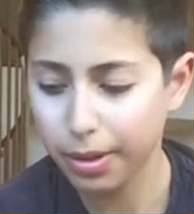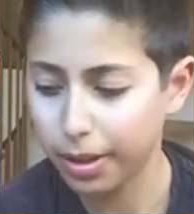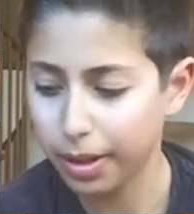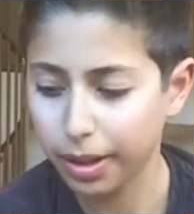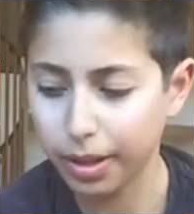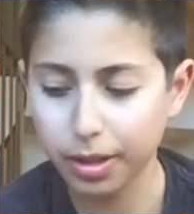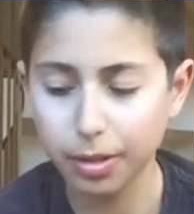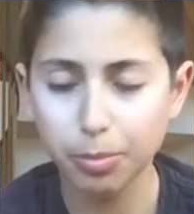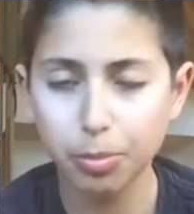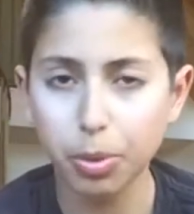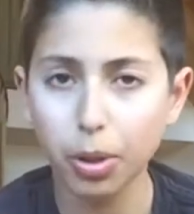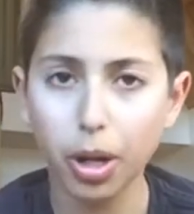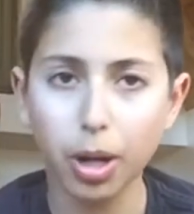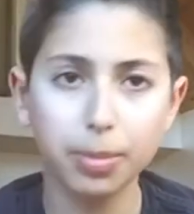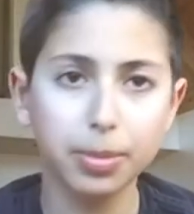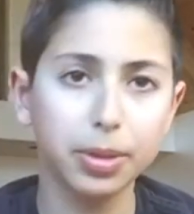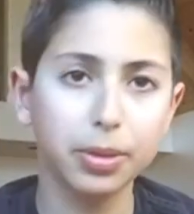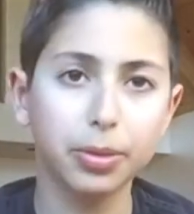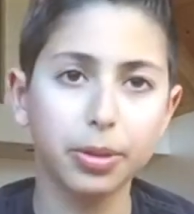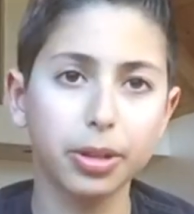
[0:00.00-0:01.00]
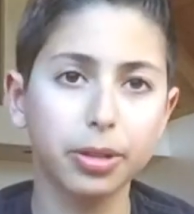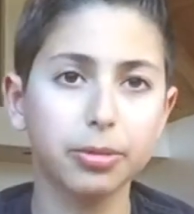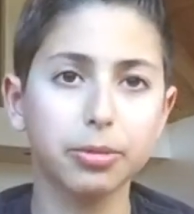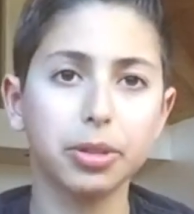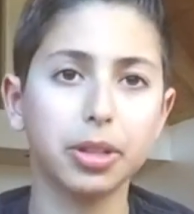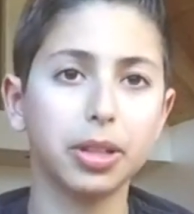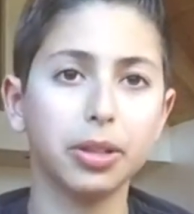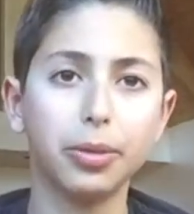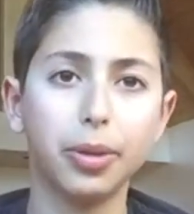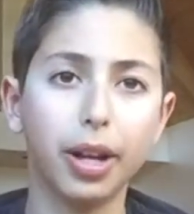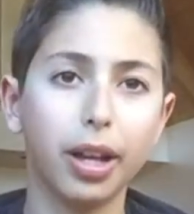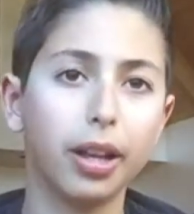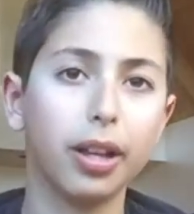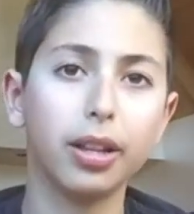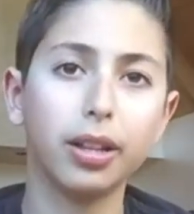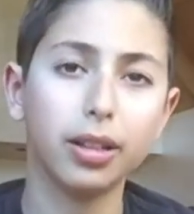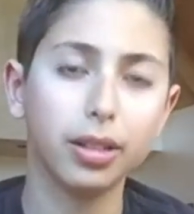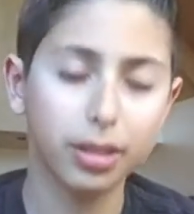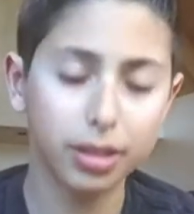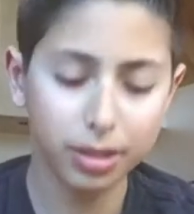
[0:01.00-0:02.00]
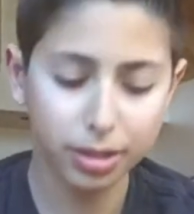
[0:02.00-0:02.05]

where it could probably work really well.